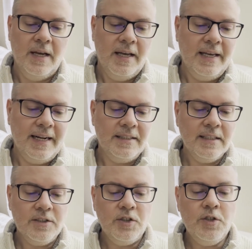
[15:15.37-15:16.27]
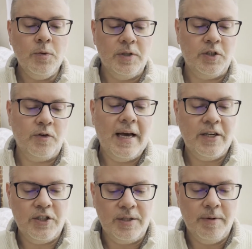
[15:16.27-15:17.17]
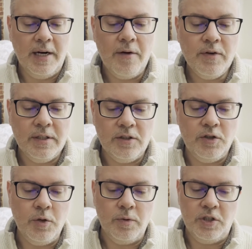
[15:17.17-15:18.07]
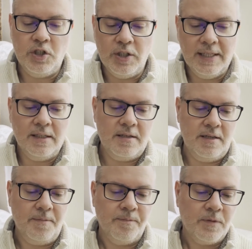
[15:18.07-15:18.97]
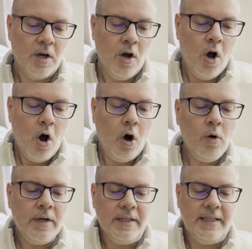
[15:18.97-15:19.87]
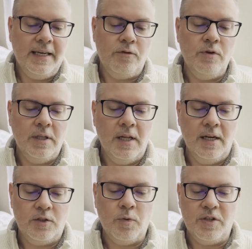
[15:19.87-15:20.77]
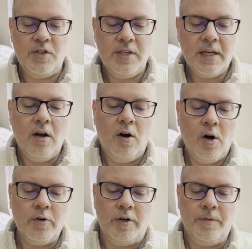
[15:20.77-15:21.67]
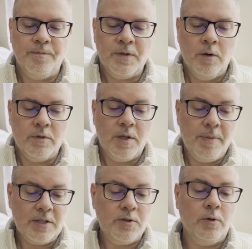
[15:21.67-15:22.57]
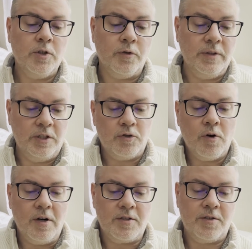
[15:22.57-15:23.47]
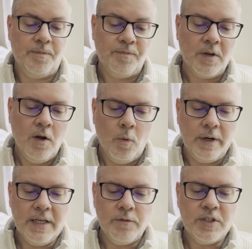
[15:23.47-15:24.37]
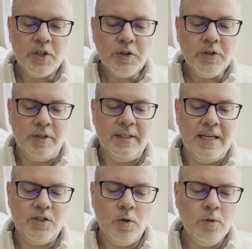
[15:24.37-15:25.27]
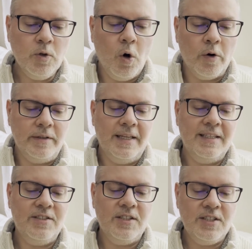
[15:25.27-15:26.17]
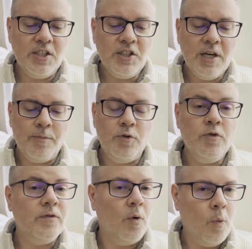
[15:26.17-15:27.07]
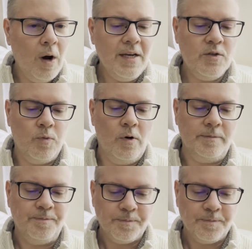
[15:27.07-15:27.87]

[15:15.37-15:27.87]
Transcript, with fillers: It had little to do with strategy, but everything to do with jealousy. Hogun, he had realized with sick horror, was the best soldier in the Dros. When he had returned and told Orrin that his decision had proved a wise one,